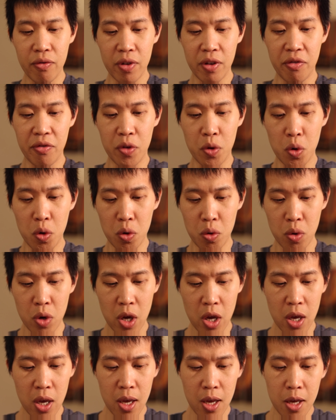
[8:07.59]
If you're
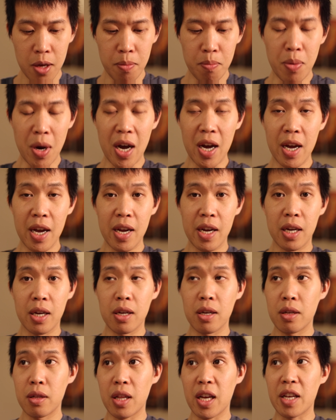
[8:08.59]

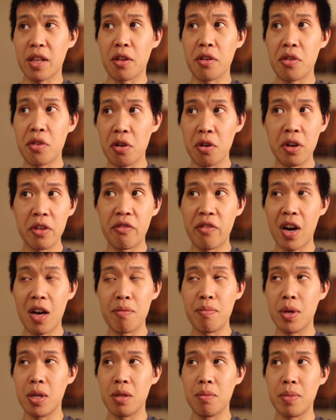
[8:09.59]
buying like the
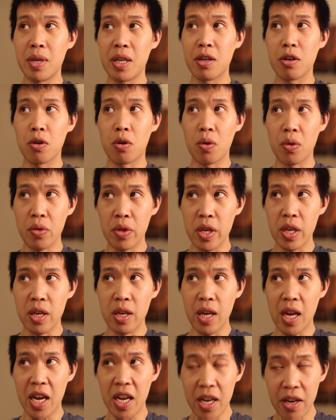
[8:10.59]
35mm or the
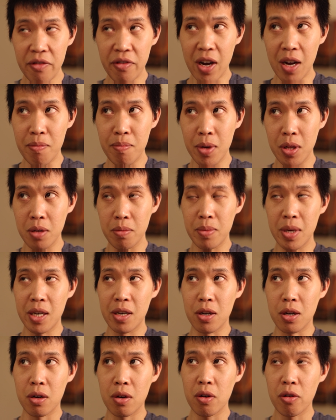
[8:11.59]

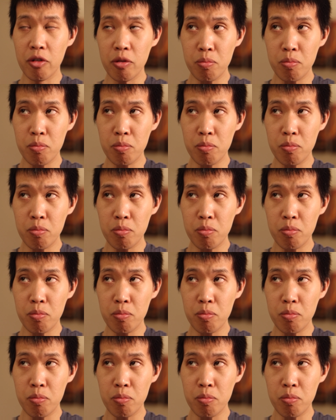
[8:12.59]
85mm